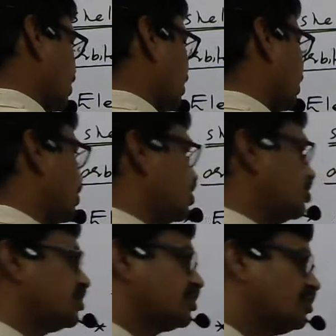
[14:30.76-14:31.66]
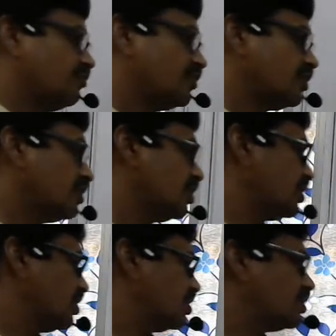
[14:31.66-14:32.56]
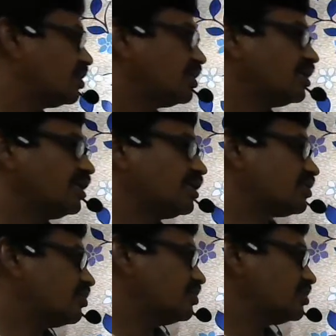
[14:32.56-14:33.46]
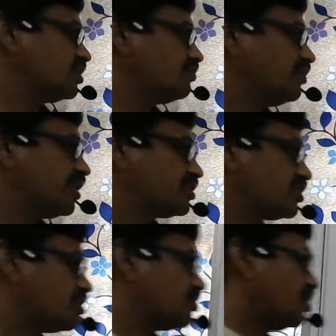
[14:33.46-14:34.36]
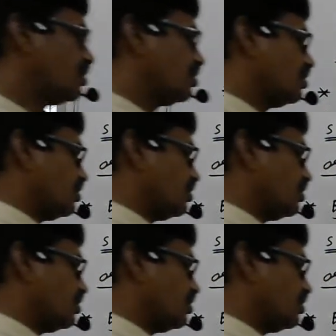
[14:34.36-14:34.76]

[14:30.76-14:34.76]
Distribution of electrons in various orbital